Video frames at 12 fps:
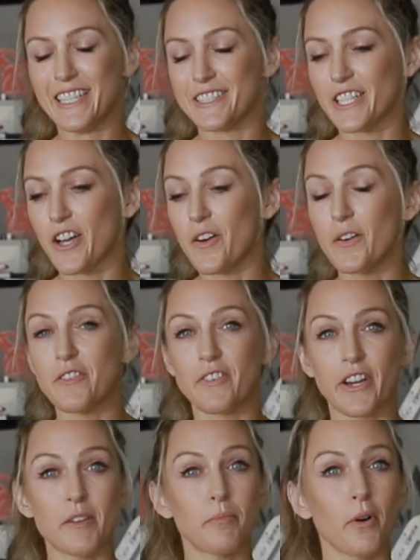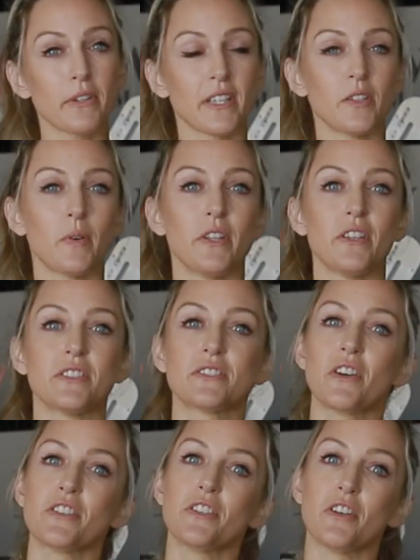So very important, when you
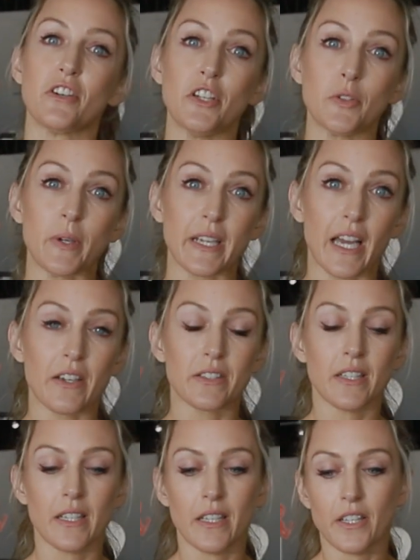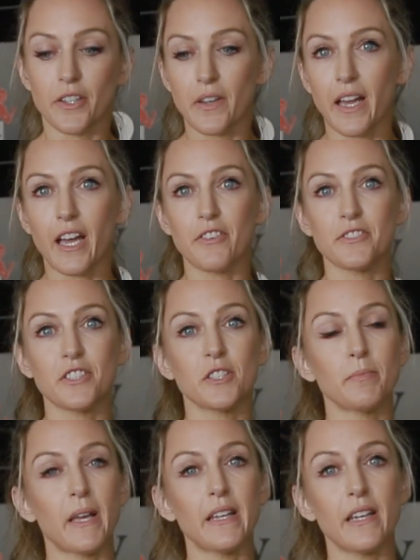start your glute workout, you have to
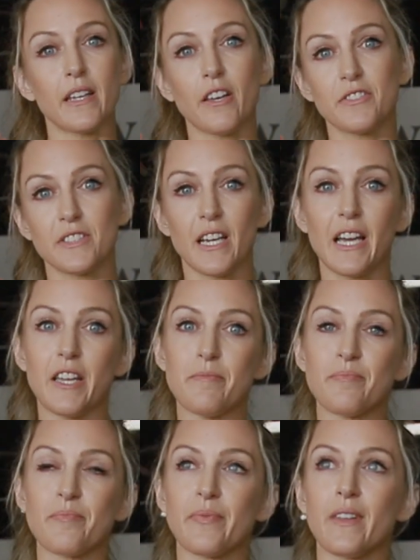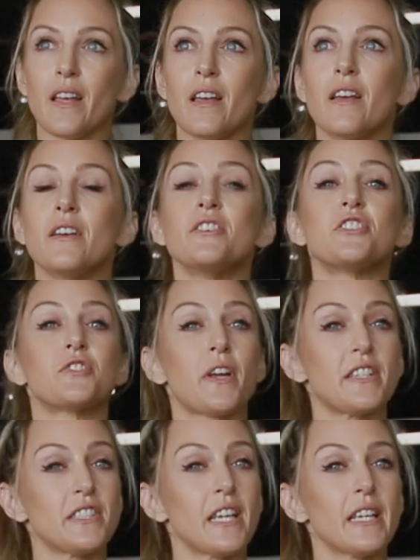spend enough time
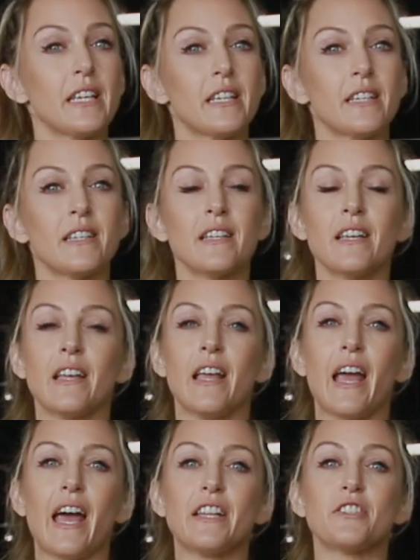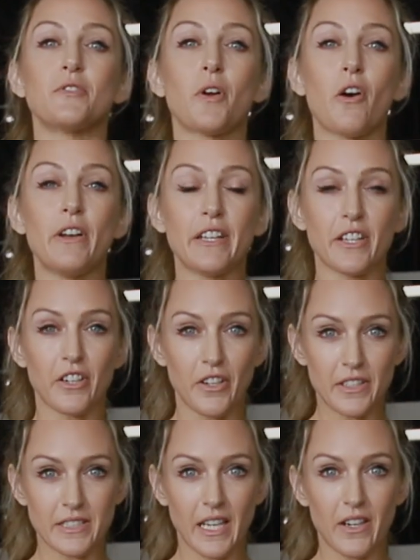stretching and rolling the
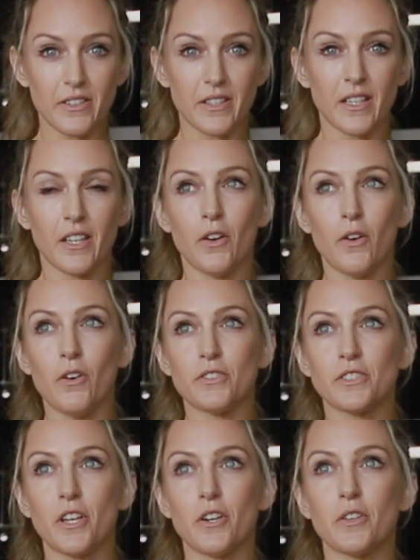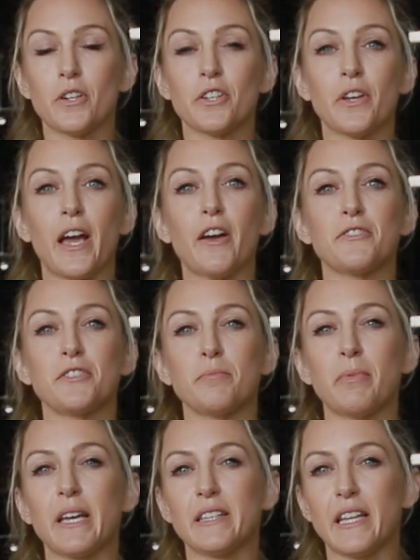glutes out. Also, you have to
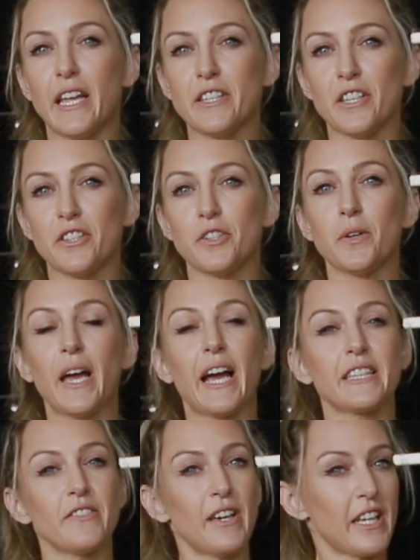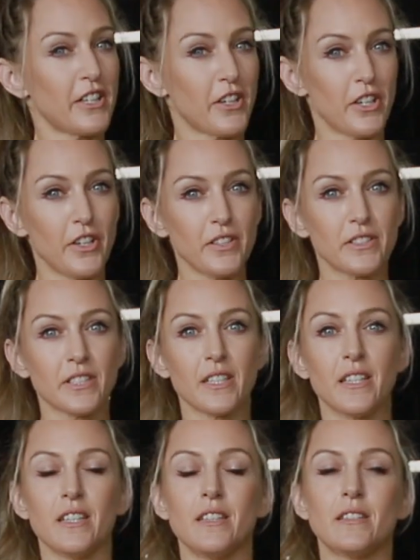pay attention to activating the glutes.
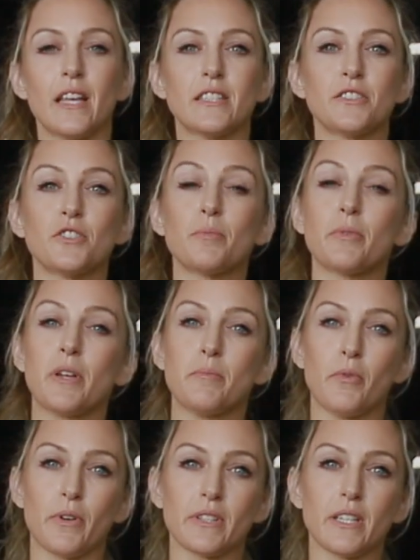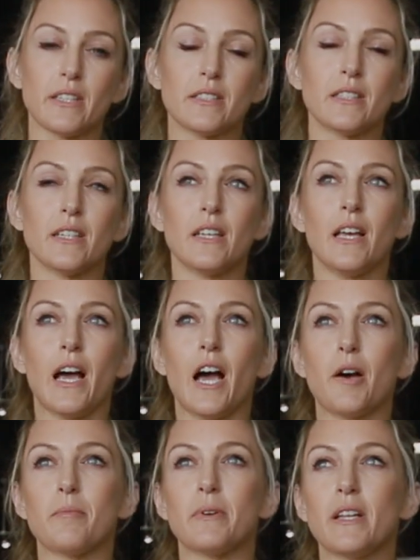That's super important.
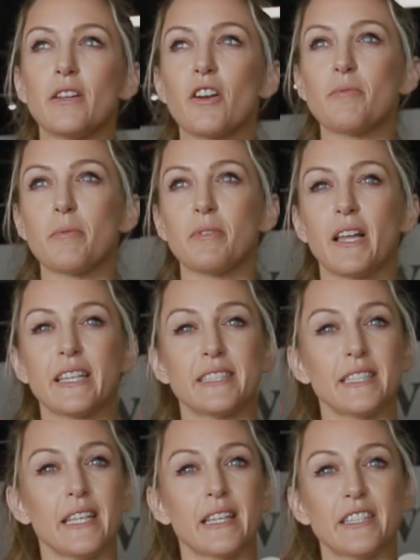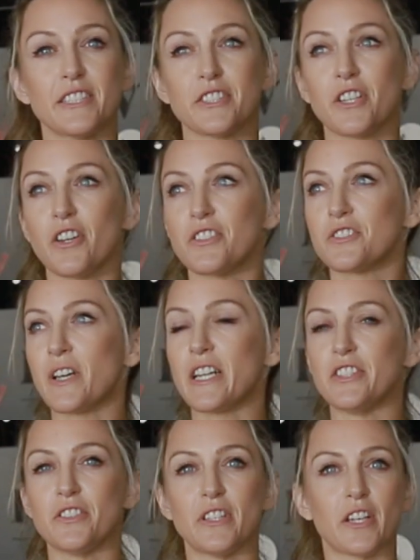A lot of people I see, they just go straight
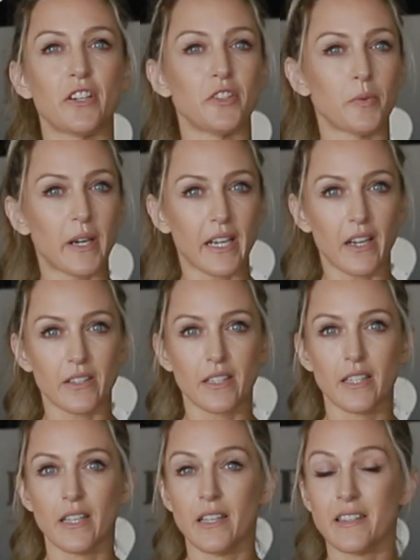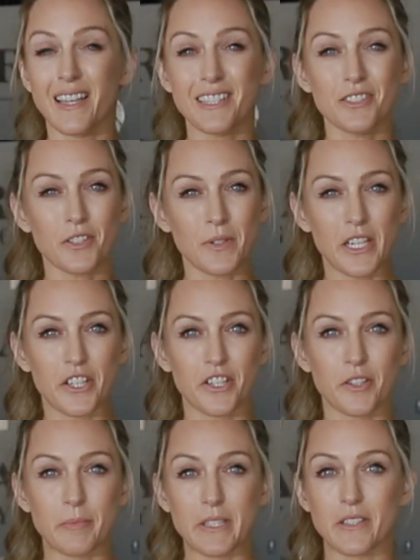into the glute workout. That's not really
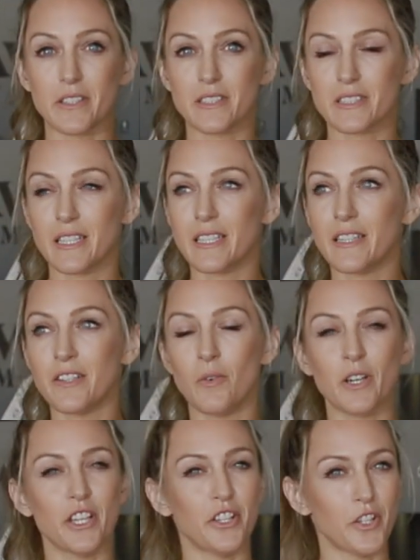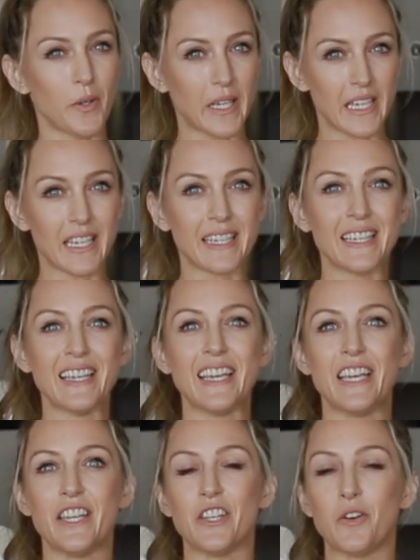good, because what are you doing?
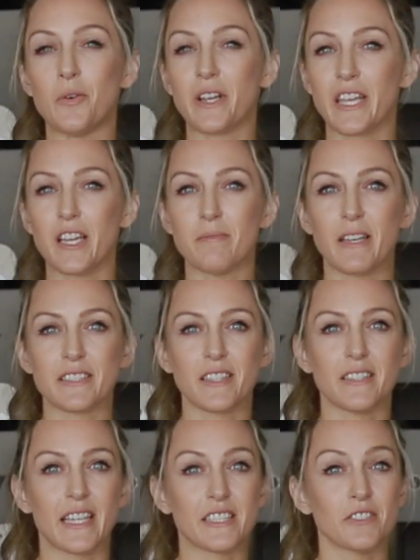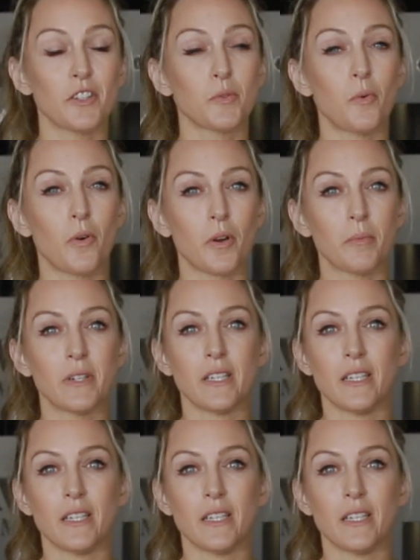You're working a muscle that's not warm.